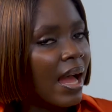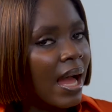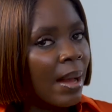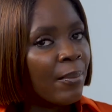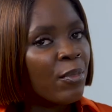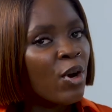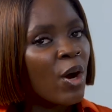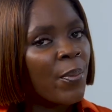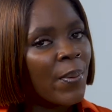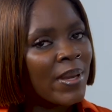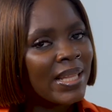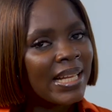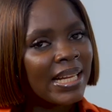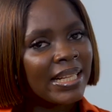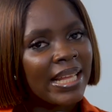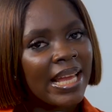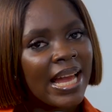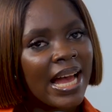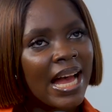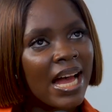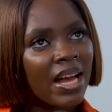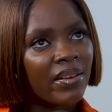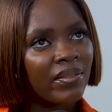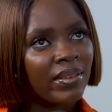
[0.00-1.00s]
I'm hoping that
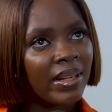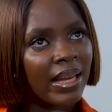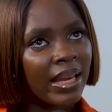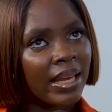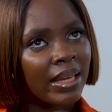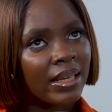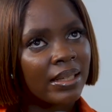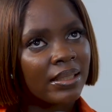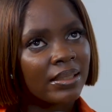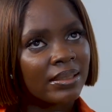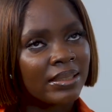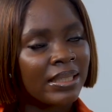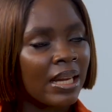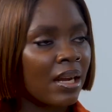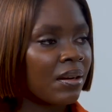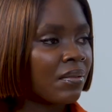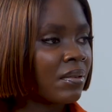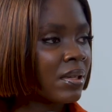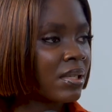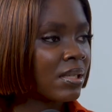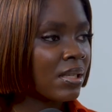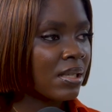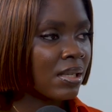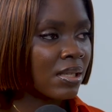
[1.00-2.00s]
they have like their
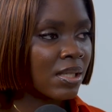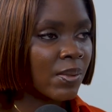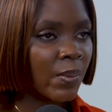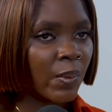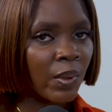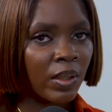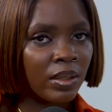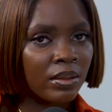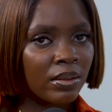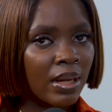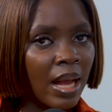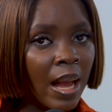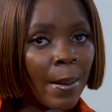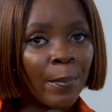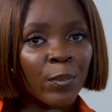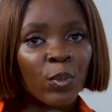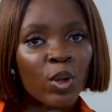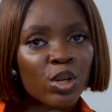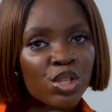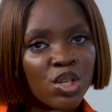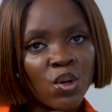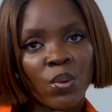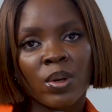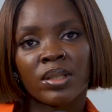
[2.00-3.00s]
reasons. Well, I'm
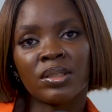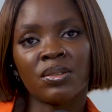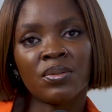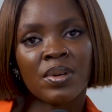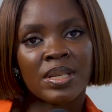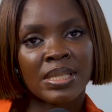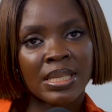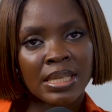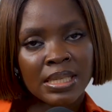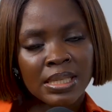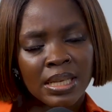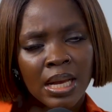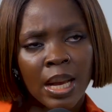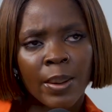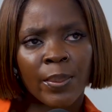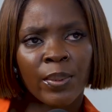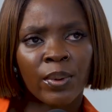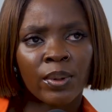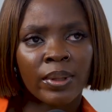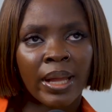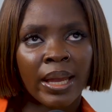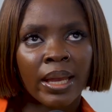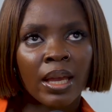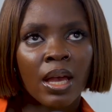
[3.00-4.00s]
not sure what the reasons are,
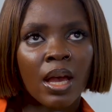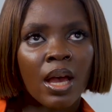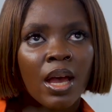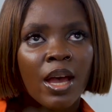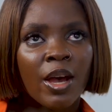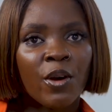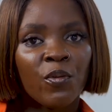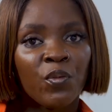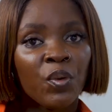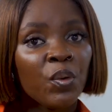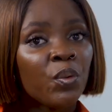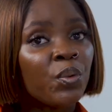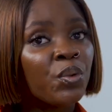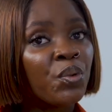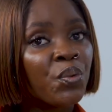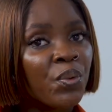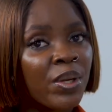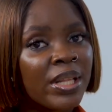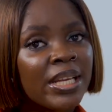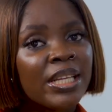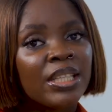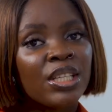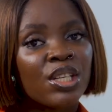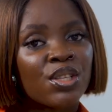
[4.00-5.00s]
but like we would
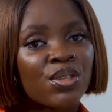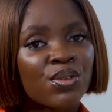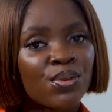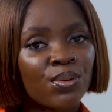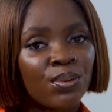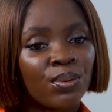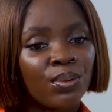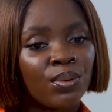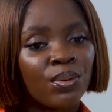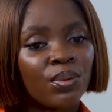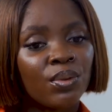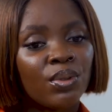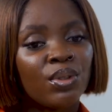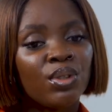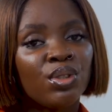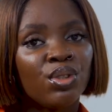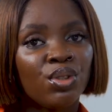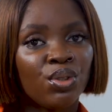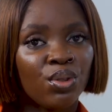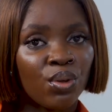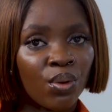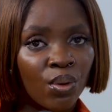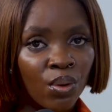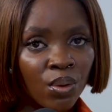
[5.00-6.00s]
really need to
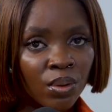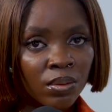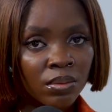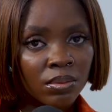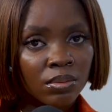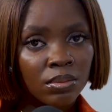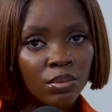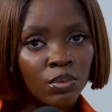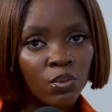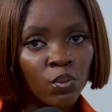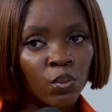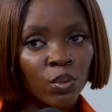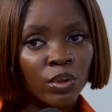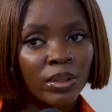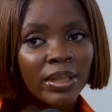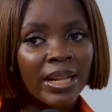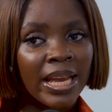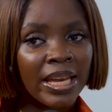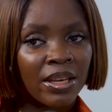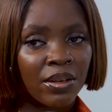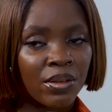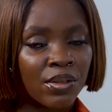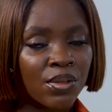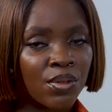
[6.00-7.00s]
know. Would
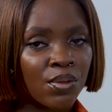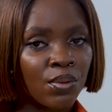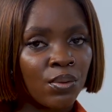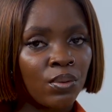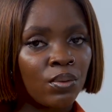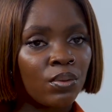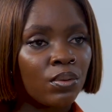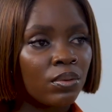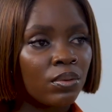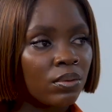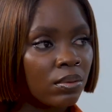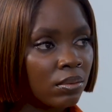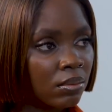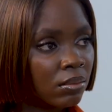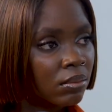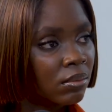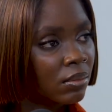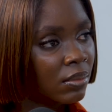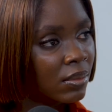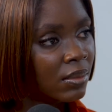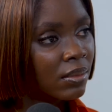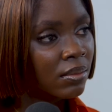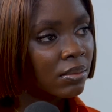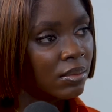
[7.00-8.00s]
like you to
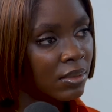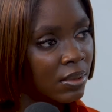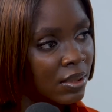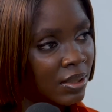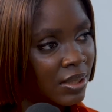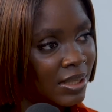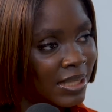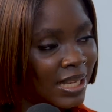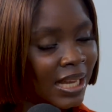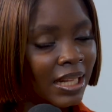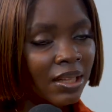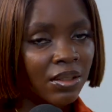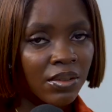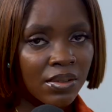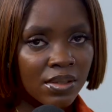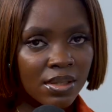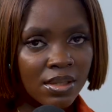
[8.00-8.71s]
tell us,